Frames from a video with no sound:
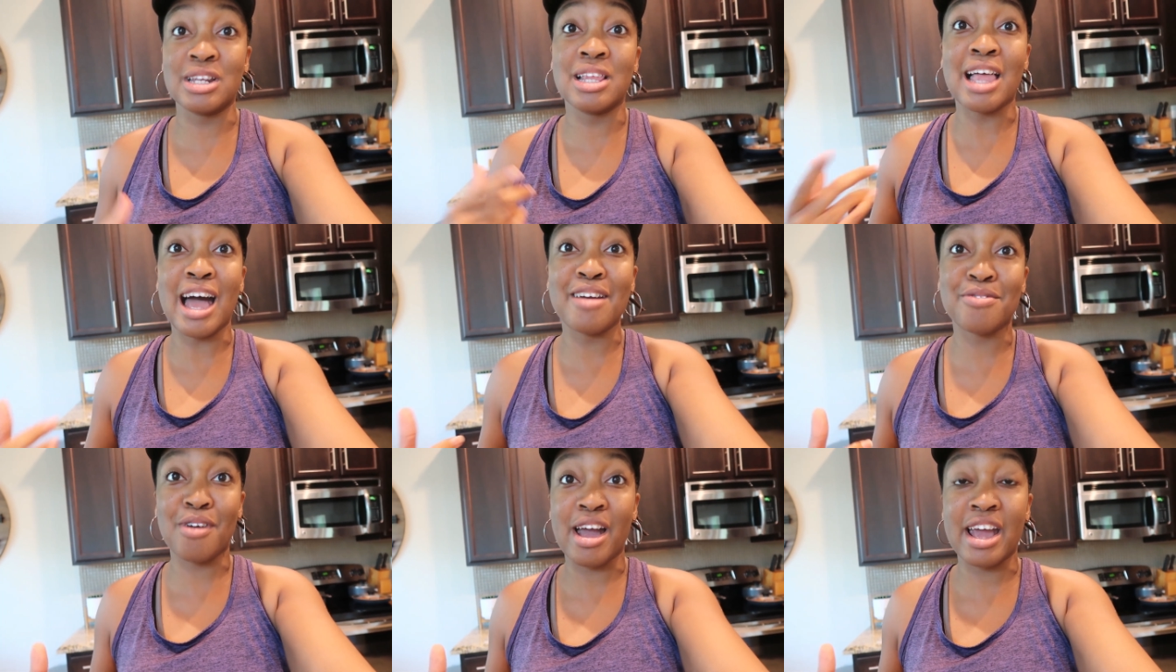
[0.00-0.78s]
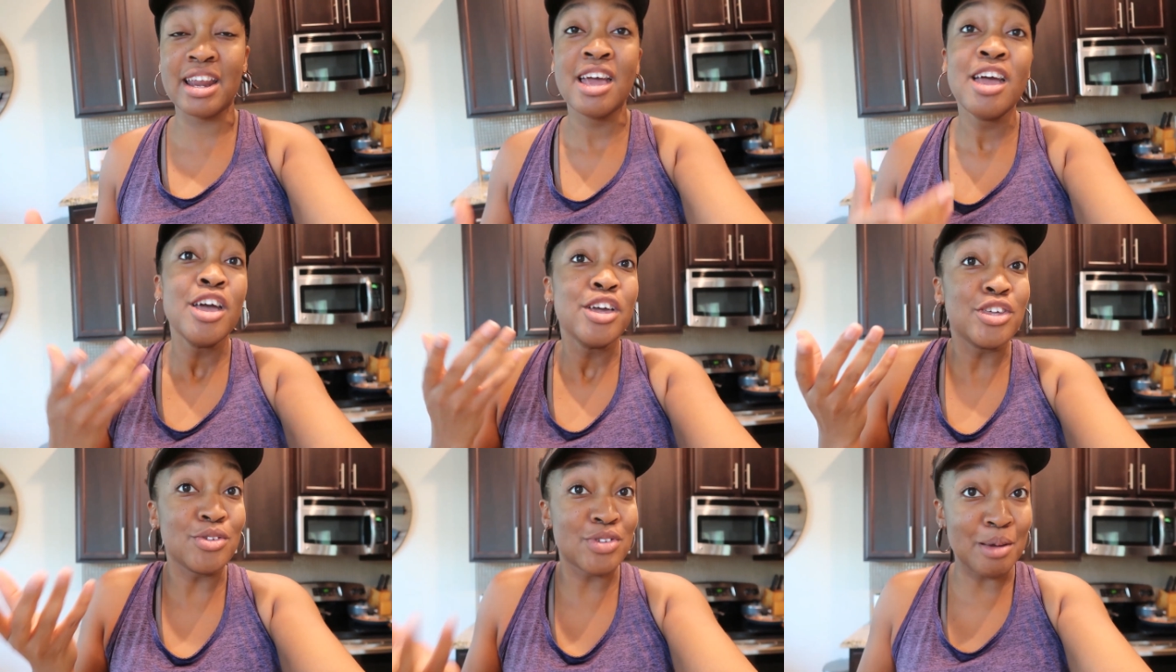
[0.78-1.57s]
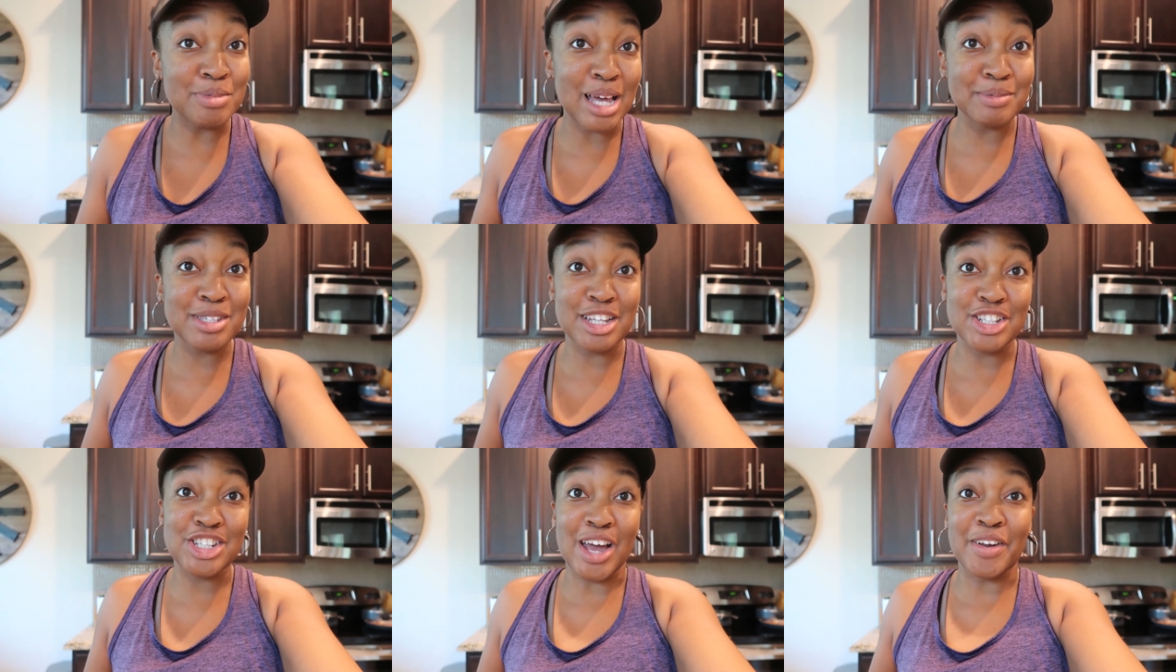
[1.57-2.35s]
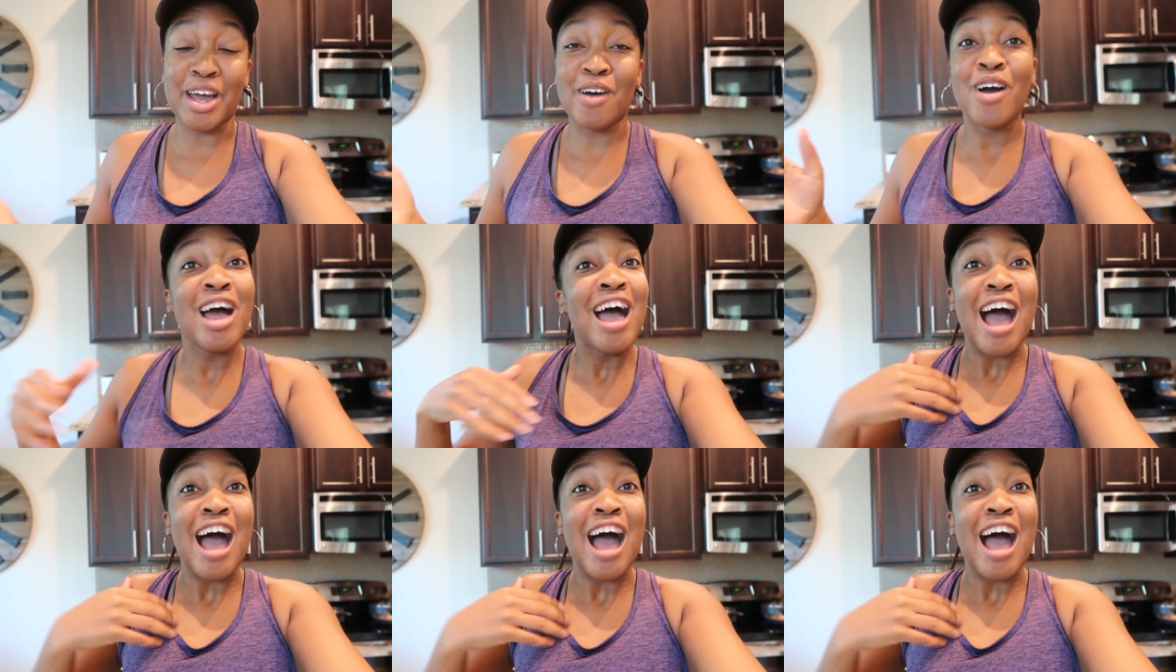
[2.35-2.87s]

in a live ride, you sometimes get a shout out.